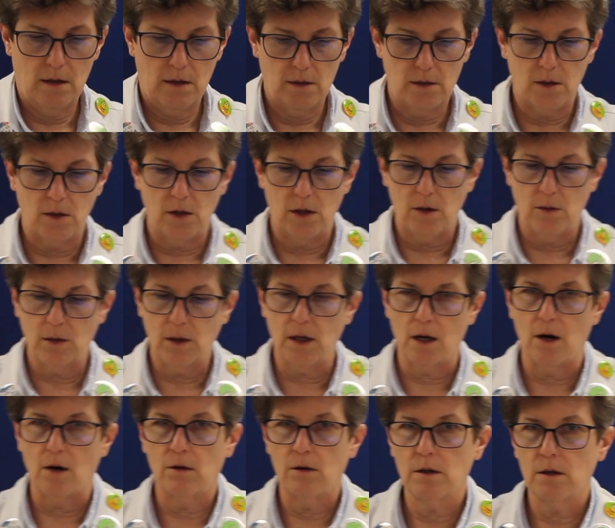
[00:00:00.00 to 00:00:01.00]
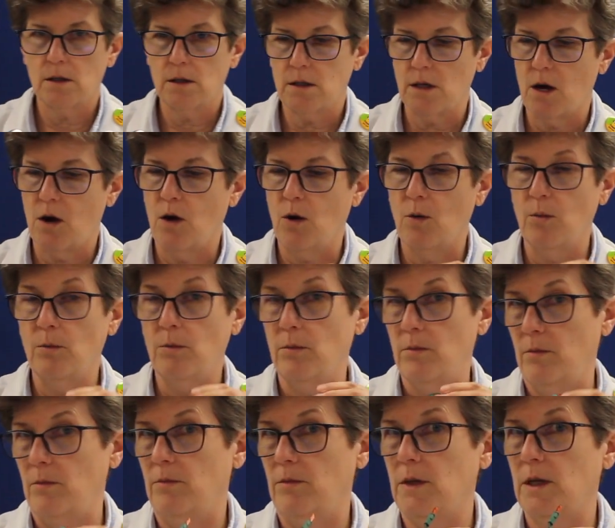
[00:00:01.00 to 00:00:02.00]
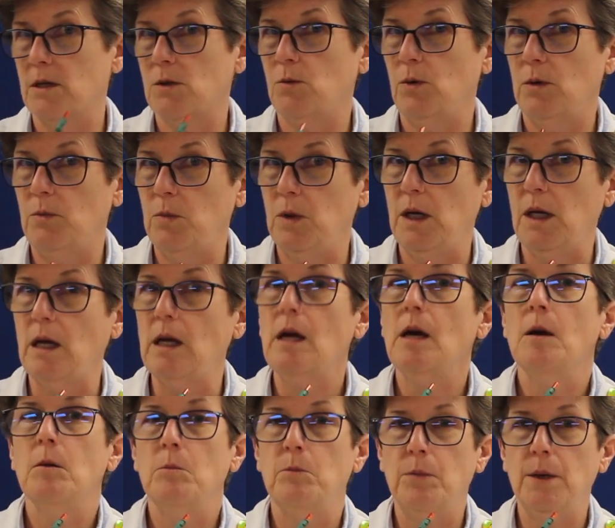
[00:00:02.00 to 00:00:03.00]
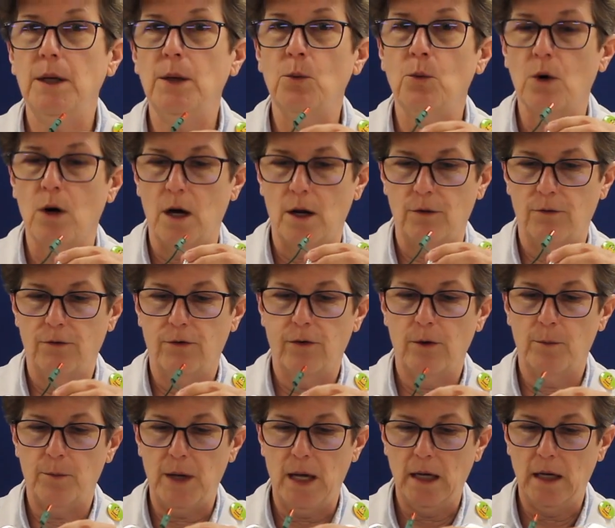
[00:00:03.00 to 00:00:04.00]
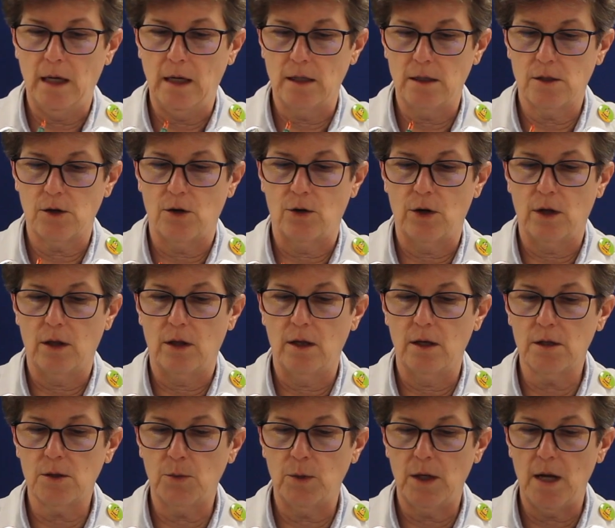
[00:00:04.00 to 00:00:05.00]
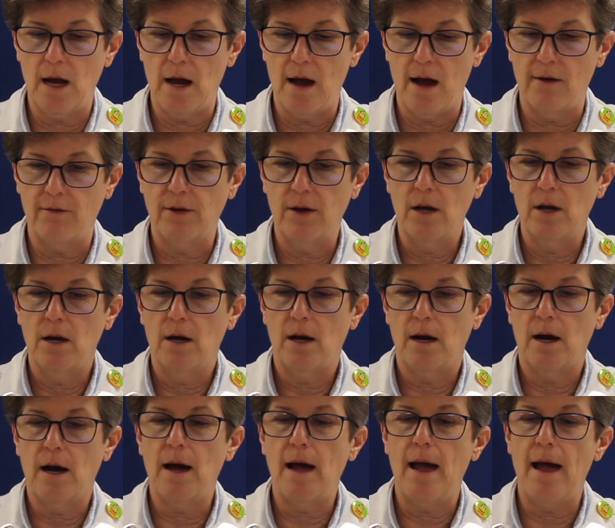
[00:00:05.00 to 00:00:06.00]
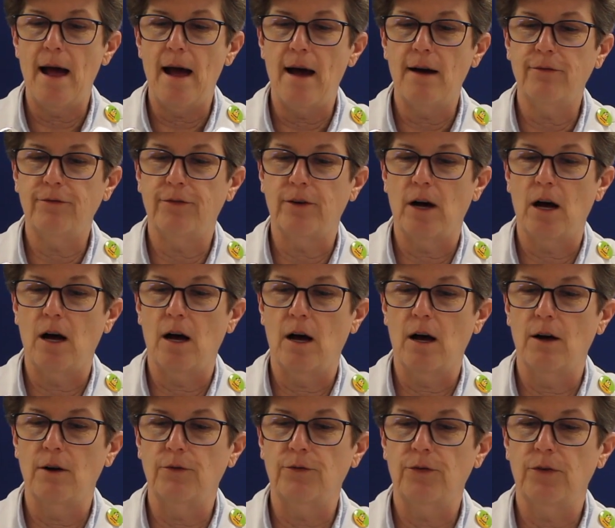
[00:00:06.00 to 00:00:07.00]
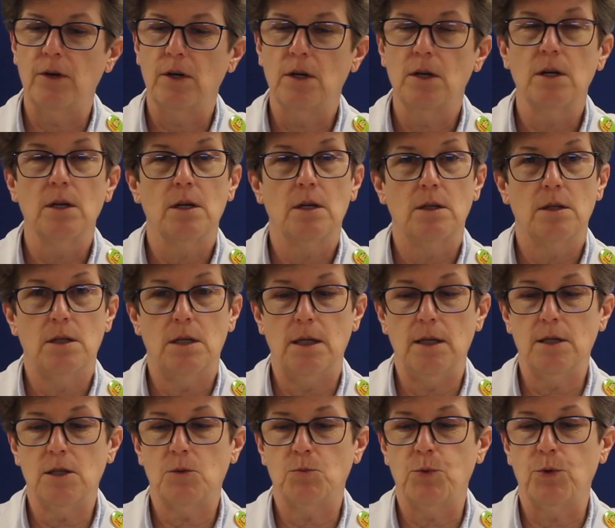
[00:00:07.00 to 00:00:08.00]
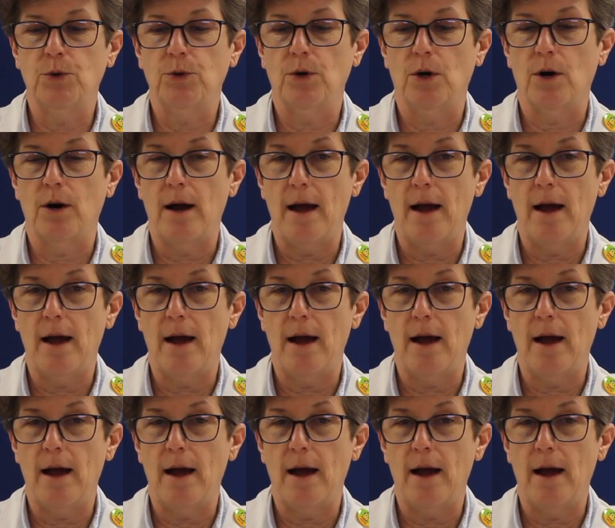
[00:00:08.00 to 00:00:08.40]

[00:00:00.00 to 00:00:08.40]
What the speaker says: So here we go. So this would be B1 for baking soda. This would have a half a teaspoon